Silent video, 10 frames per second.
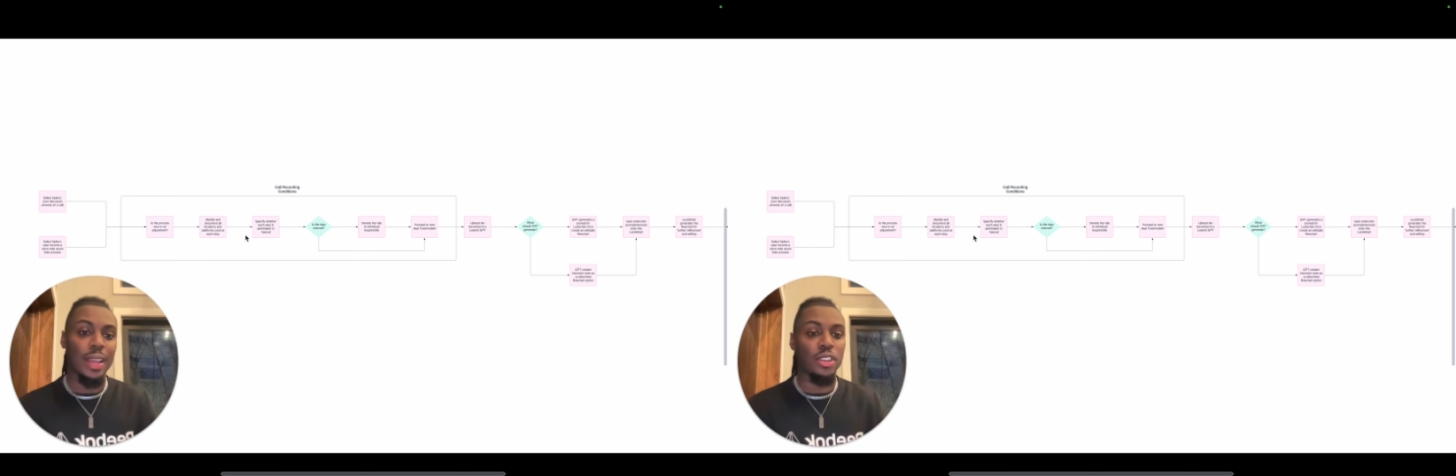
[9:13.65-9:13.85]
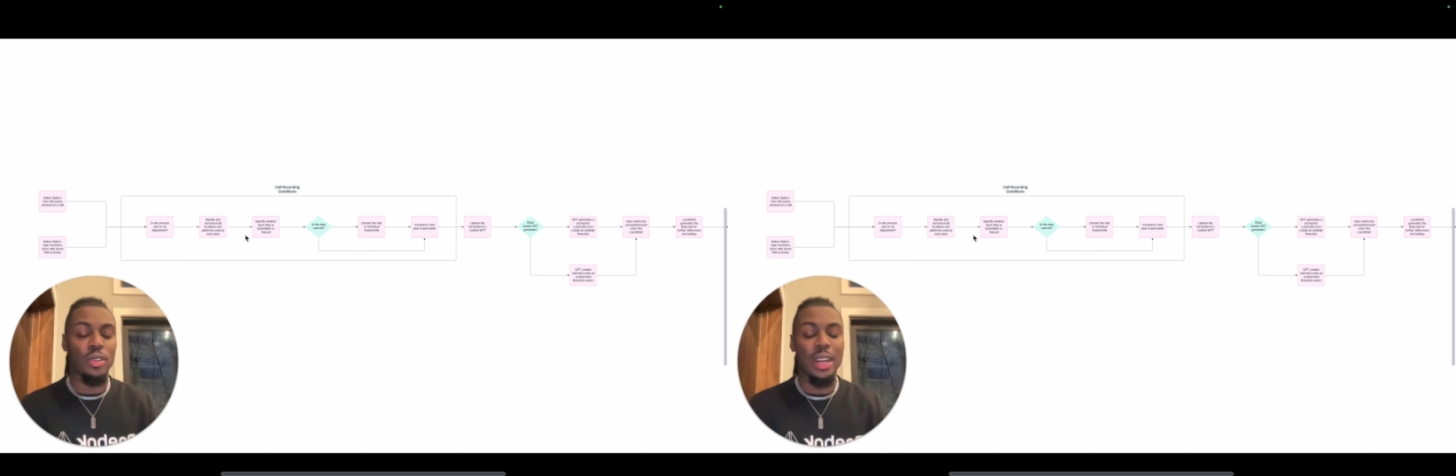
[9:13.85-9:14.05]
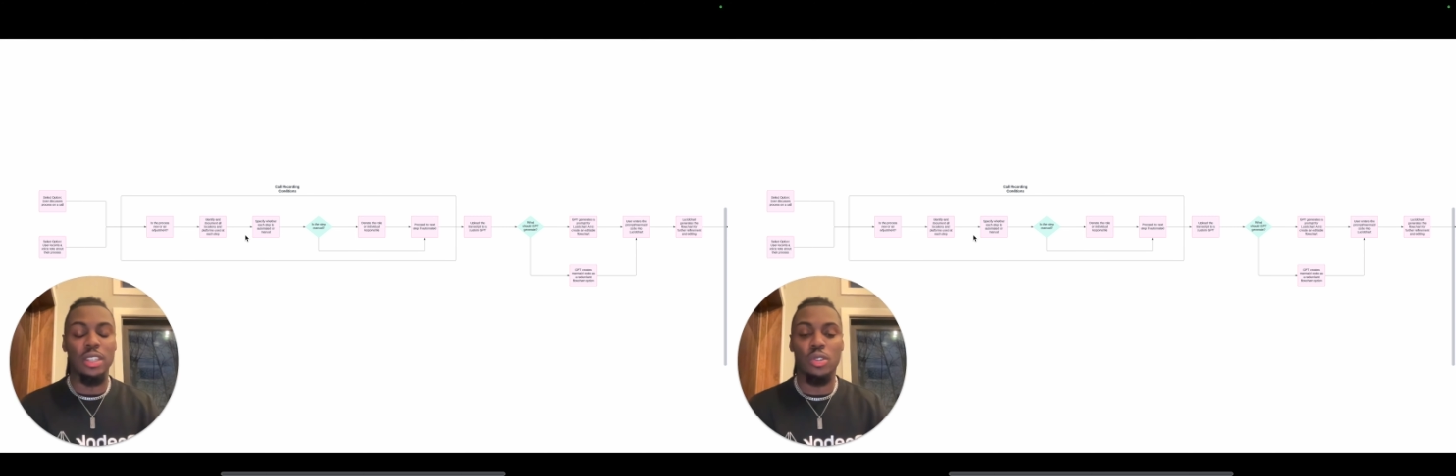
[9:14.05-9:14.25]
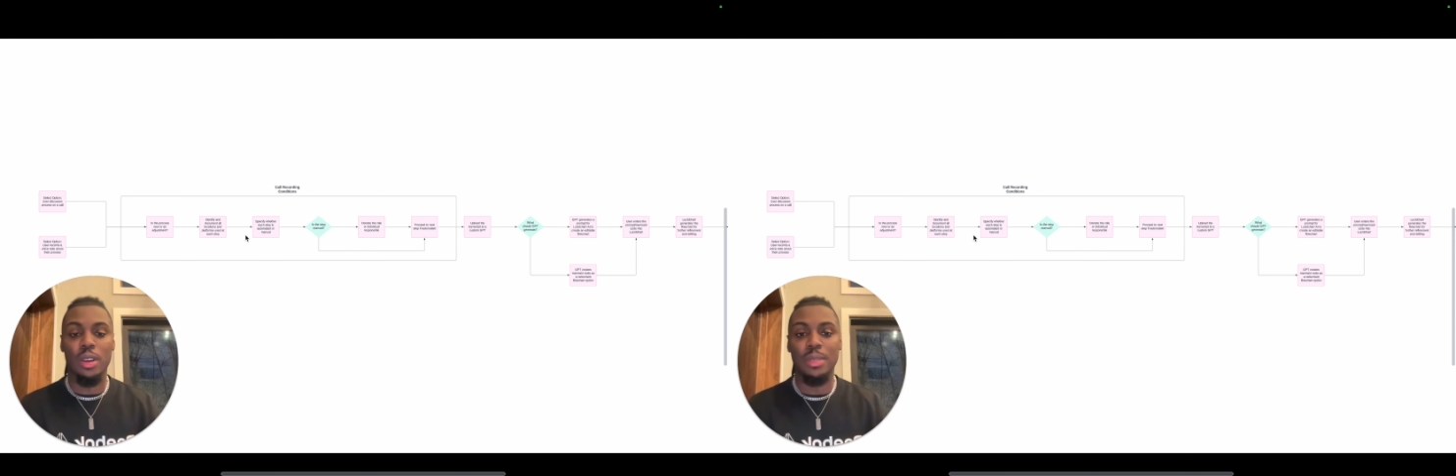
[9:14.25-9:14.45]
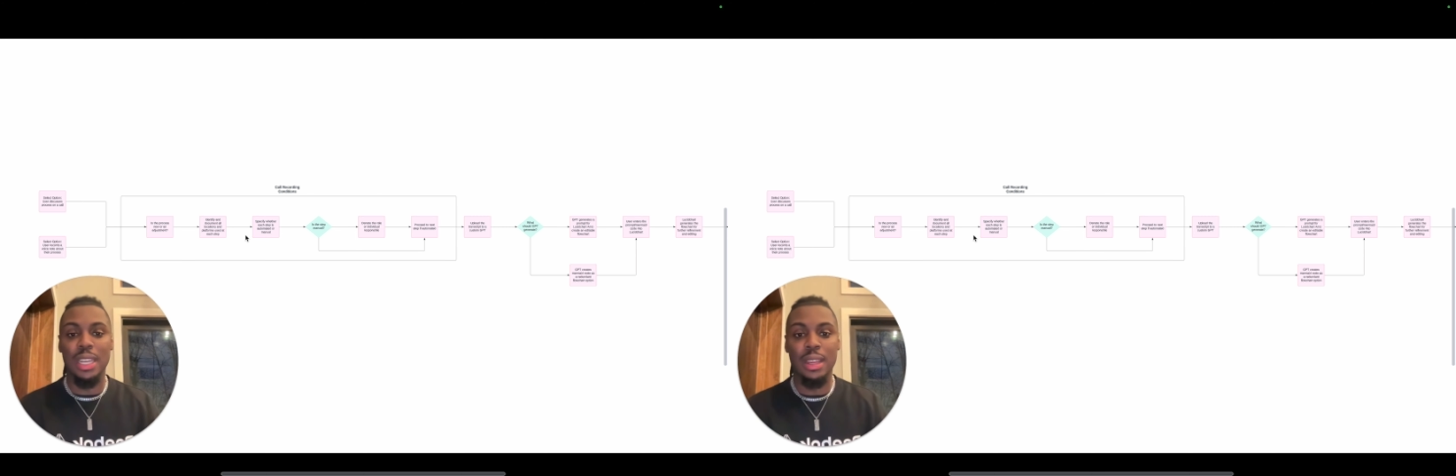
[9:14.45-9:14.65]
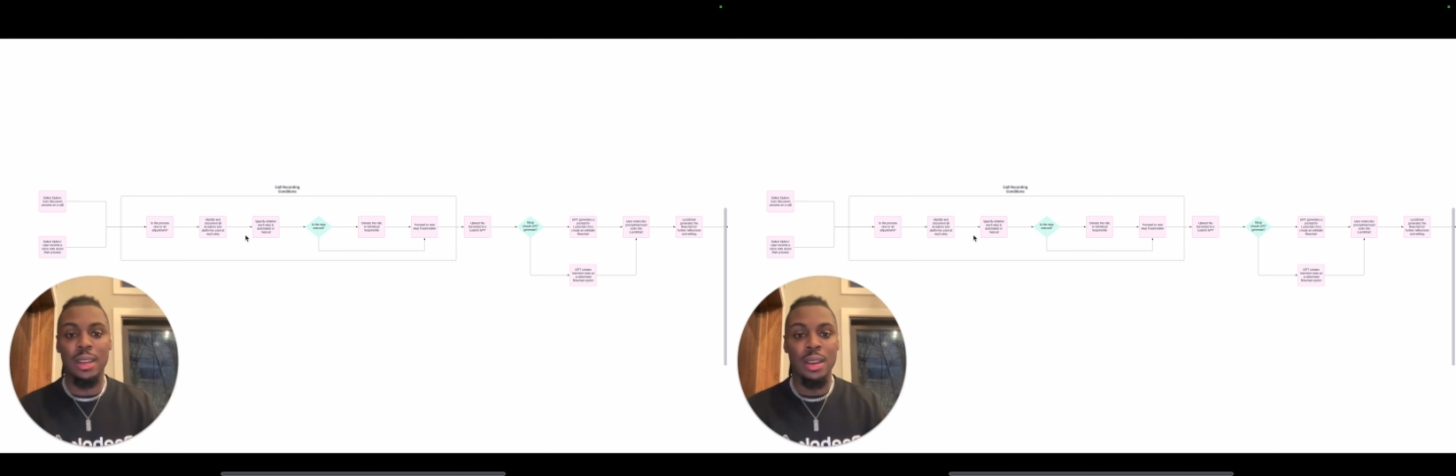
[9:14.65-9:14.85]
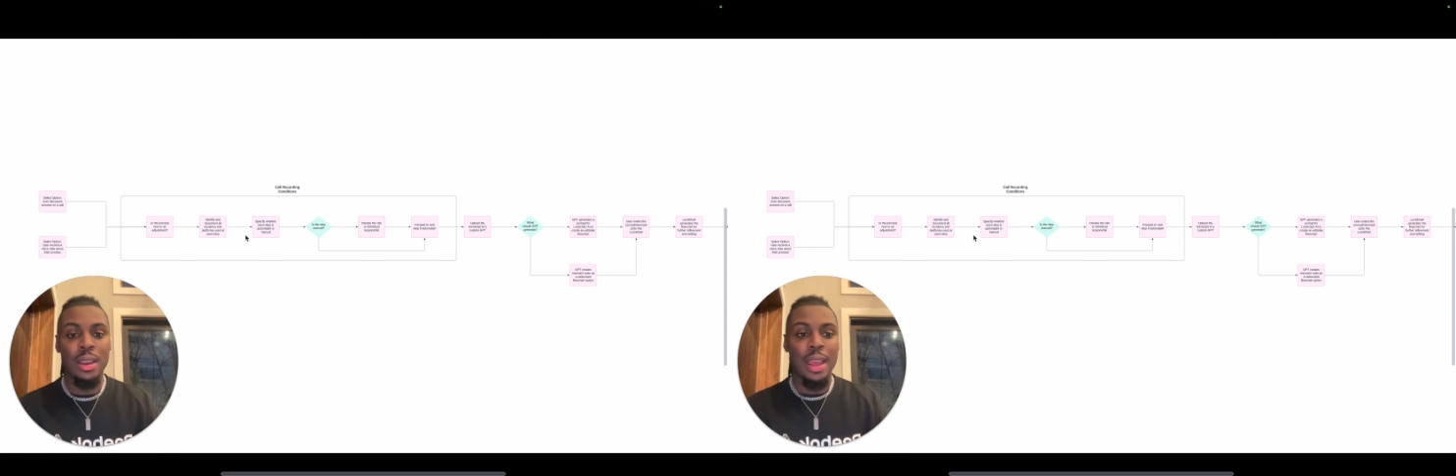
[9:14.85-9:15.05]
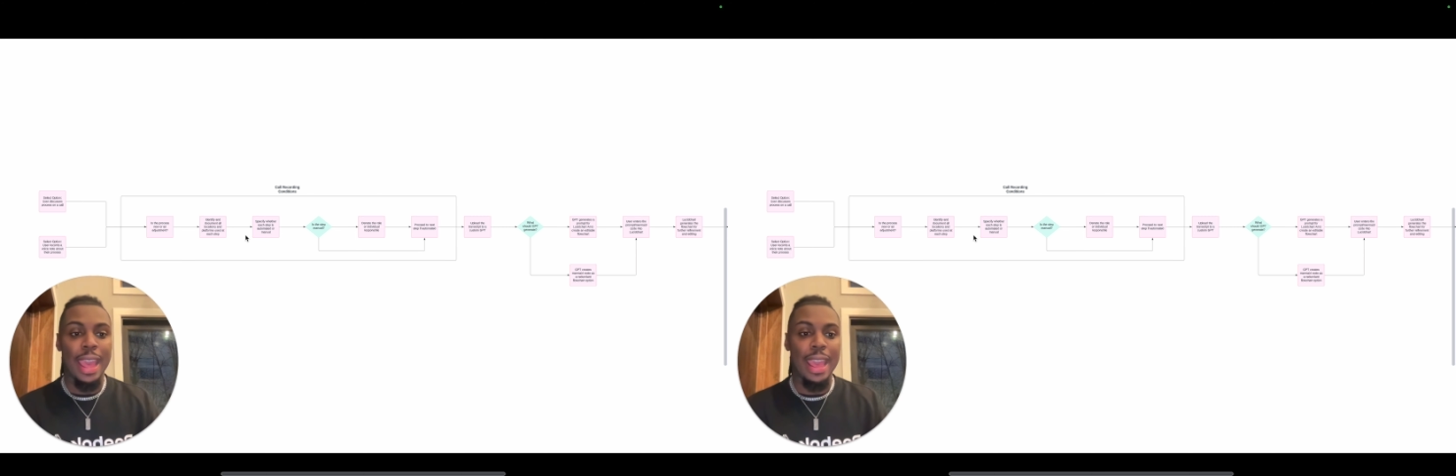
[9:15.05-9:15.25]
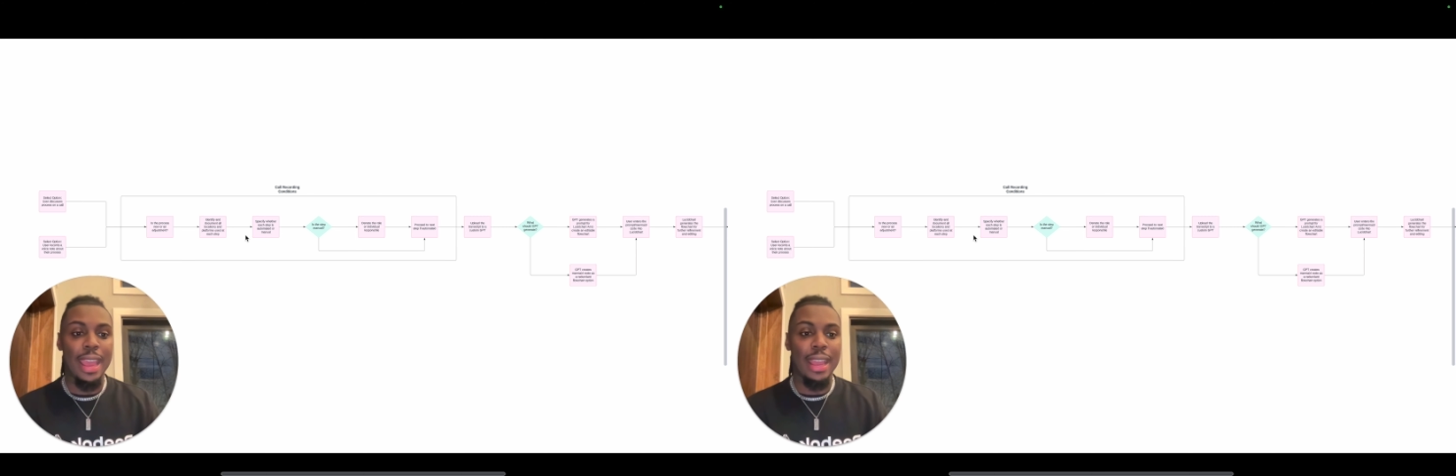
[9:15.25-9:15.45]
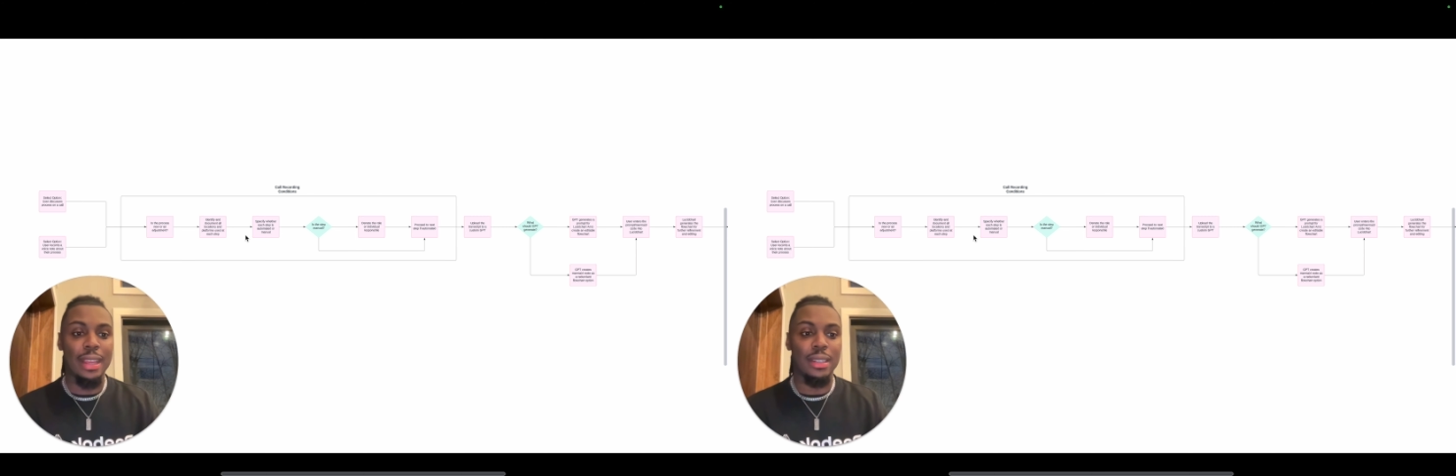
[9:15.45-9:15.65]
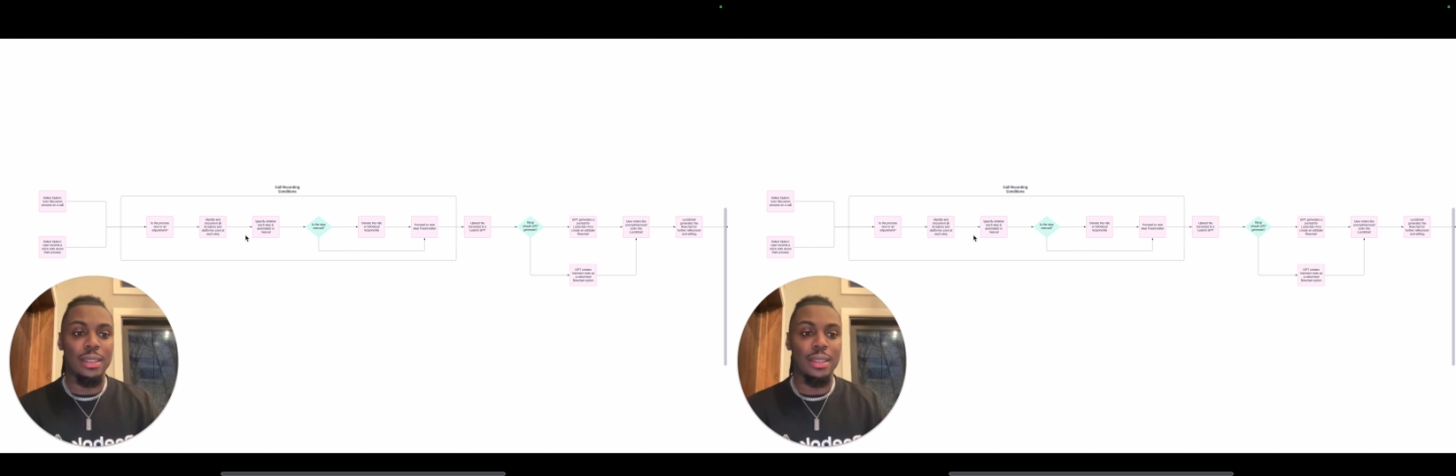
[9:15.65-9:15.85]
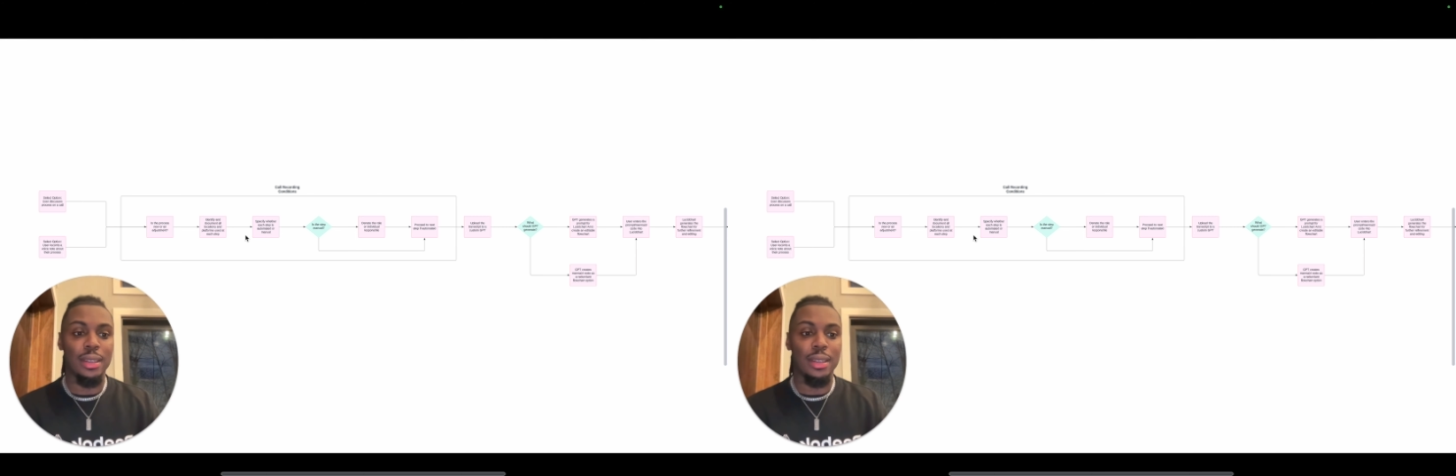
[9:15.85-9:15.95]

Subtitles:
transcript in, and